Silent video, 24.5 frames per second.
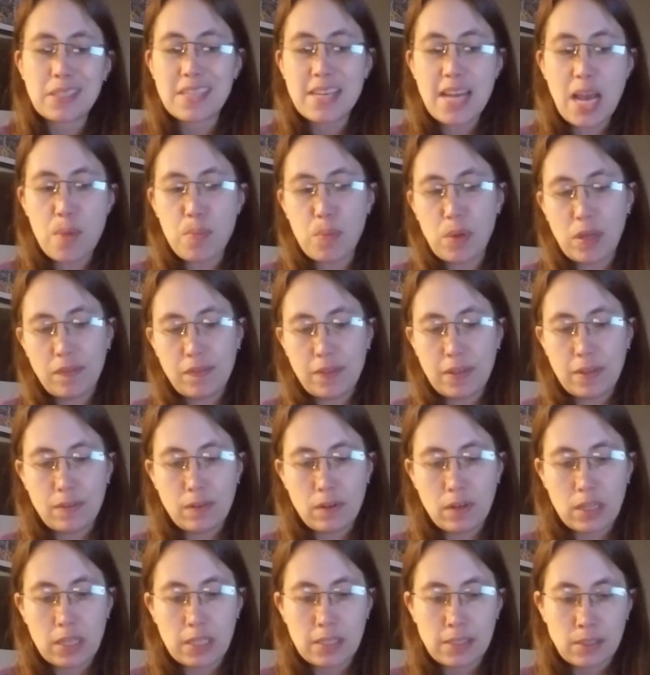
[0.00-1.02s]
Not my
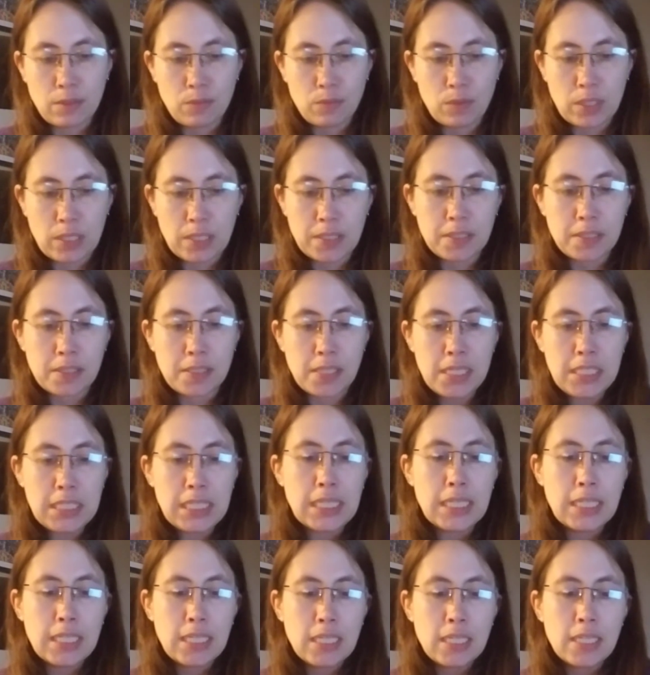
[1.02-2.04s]
favorite because it was
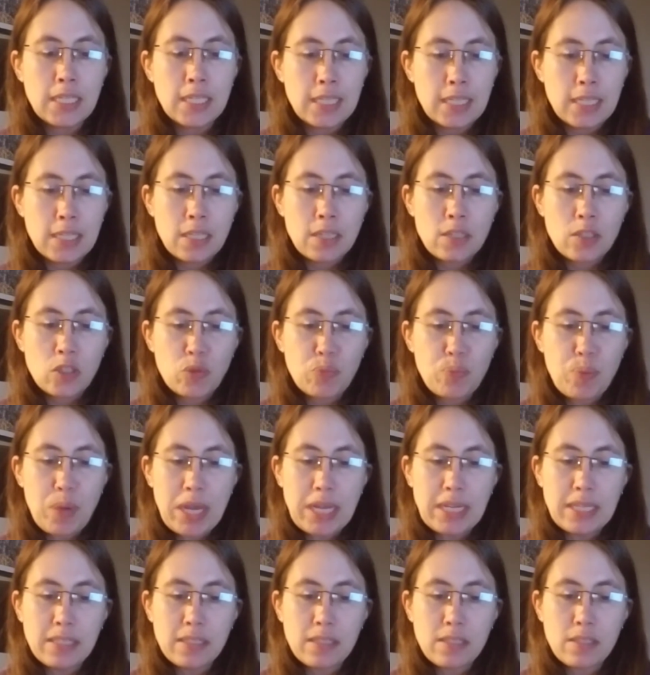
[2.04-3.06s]

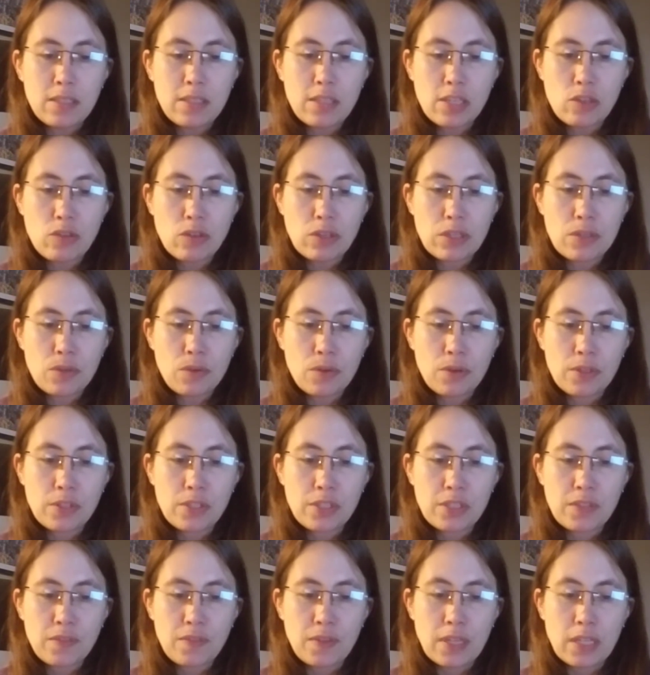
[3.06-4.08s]
spiced citrus,
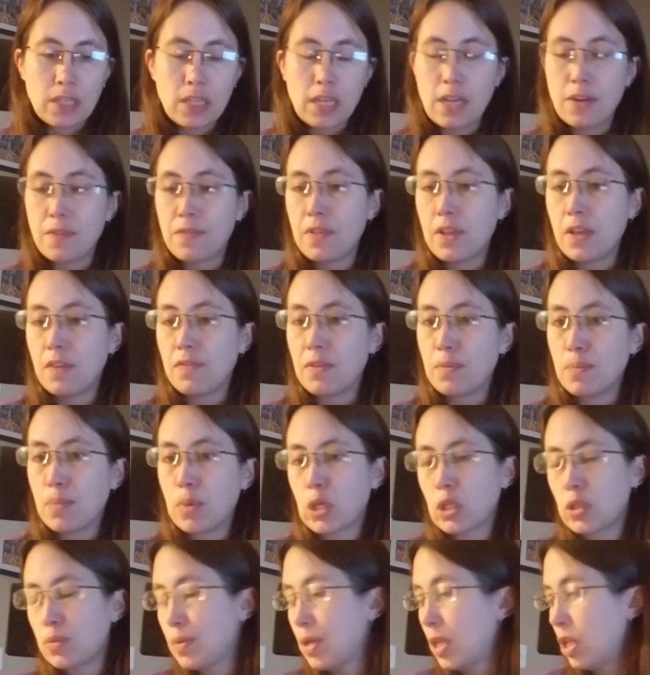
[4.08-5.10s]
oranges, vanilla, and fluffy
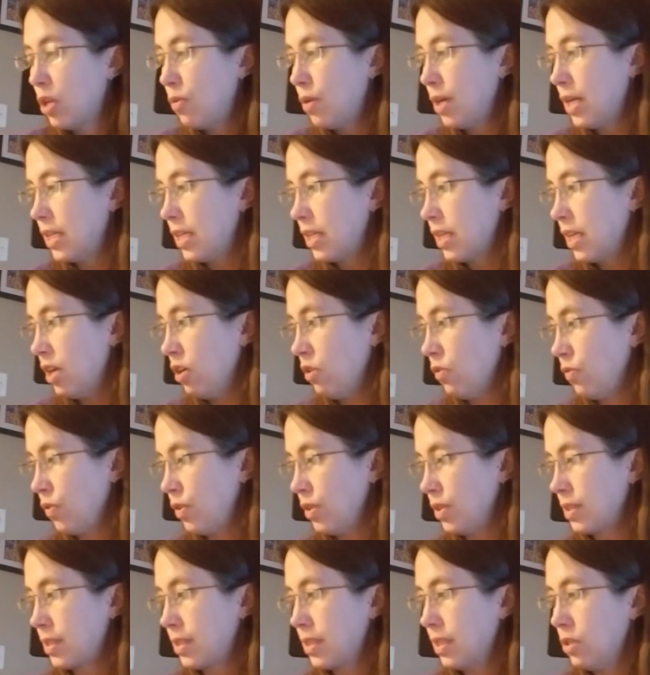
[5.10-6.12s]
marshmallow. I didn't care for
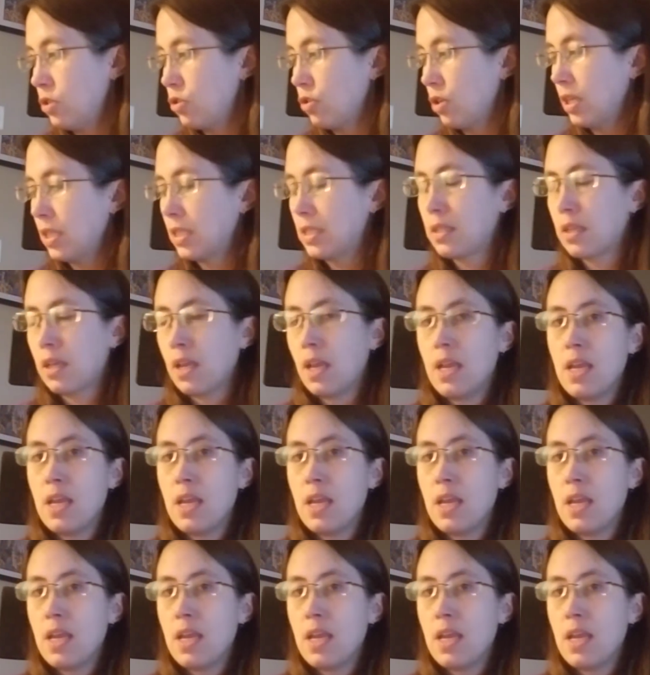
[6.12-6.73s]
the citrus.